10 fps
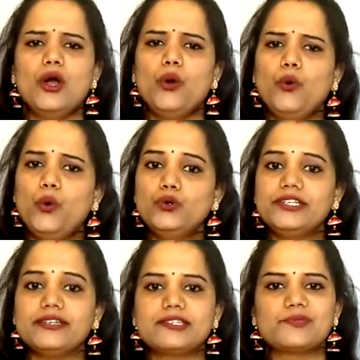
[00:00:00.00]
who take
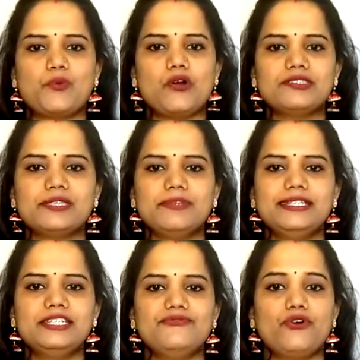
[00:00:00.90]
responsibility
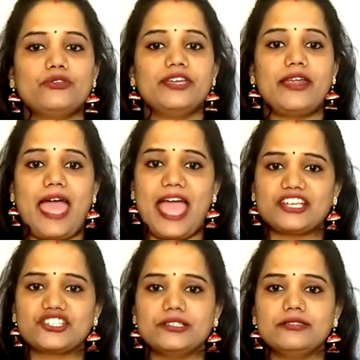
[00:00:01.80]
for their
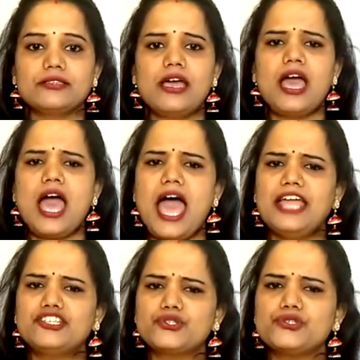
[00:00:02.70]
actions and
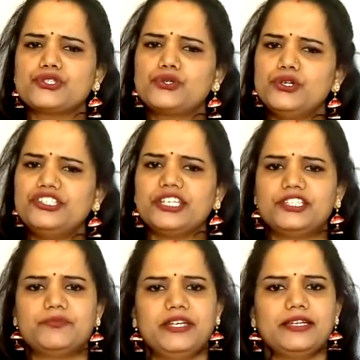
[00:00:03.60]
shows good
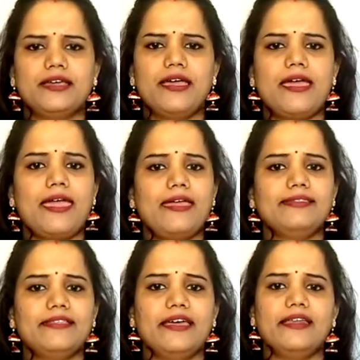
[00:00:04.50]
judgment in
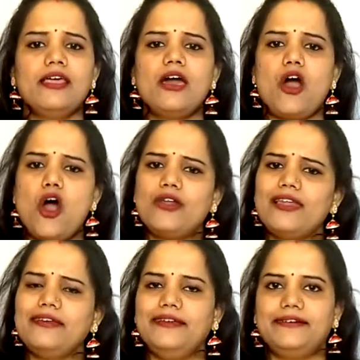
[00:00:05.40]
their online
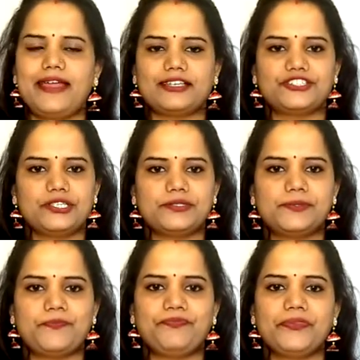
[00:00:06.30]
interactions.
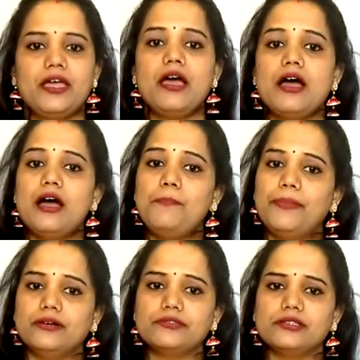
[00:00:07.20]
A
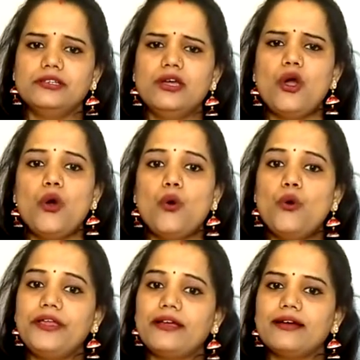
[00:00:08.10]
person who
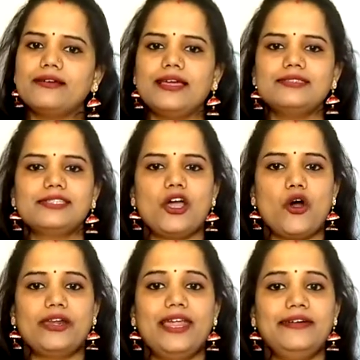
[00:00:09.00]
recognize the
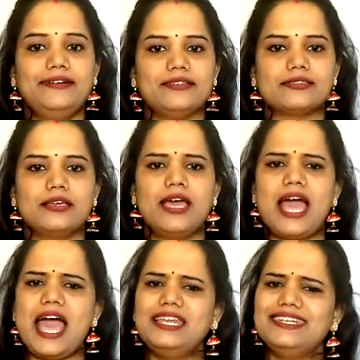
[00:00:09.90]
online risk
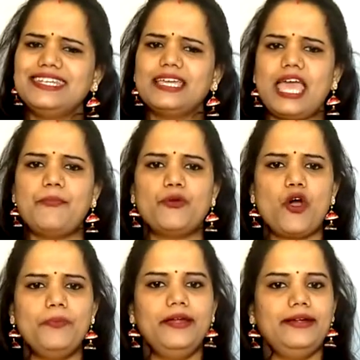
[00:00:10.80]
and take
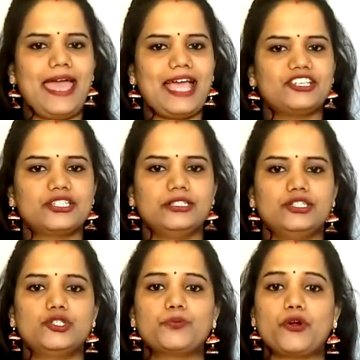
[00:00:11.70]
appropriate action to
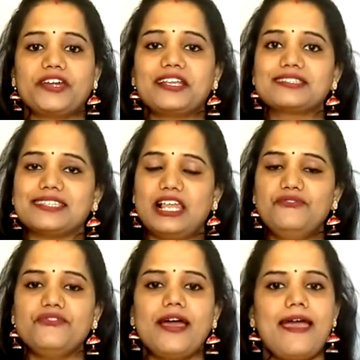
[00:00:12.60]
protect self
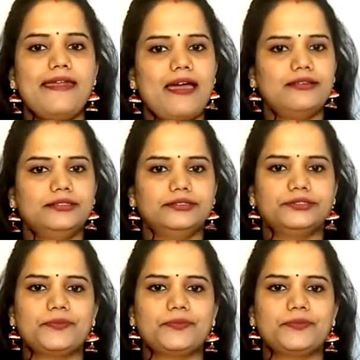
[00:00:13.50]
and others.